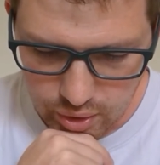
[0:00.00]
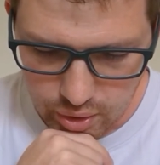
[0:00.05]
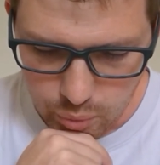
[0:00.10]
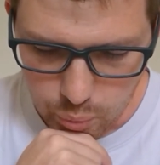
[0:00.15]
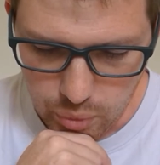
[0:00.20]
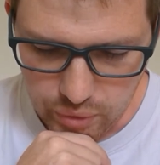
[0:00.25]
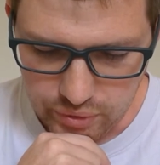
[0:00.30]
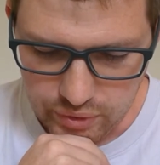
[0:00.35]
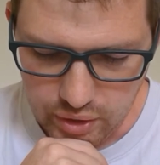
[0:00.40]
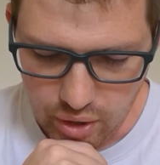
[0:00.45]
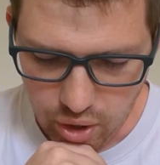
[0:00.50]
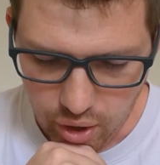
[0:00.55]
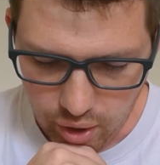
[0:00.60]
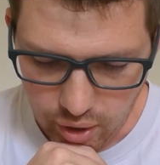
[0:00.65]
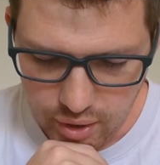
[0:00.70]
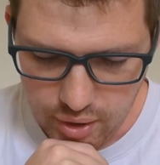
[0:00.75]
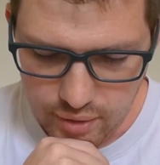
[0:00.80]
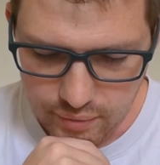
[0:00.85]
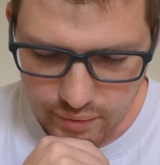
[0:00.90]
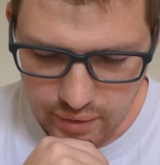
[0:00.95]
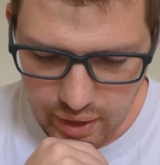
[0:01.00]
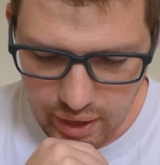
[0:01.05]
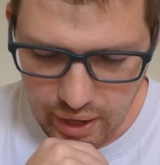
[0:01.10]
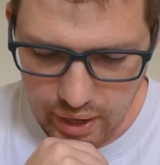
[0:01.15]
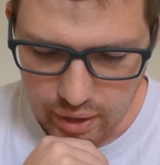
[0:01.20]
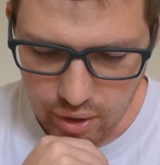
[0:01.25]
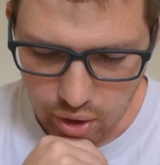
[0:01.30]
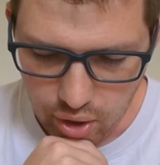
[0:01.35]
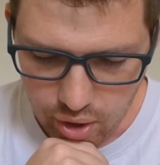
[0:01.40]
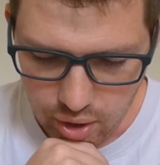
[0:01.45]
with the Ark of
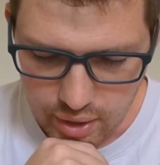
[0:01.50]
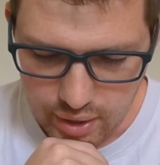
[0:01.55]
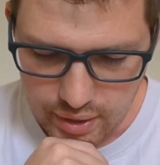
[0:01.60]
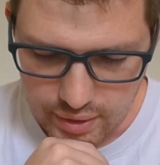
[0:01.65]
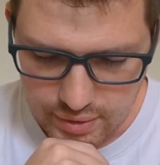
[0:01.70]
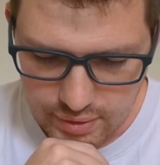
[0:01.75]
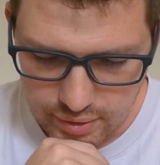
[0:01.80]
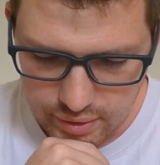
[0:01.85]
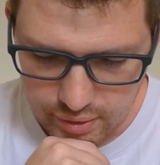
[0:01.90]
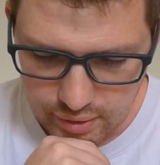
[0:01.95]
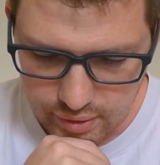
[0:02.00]
God on it,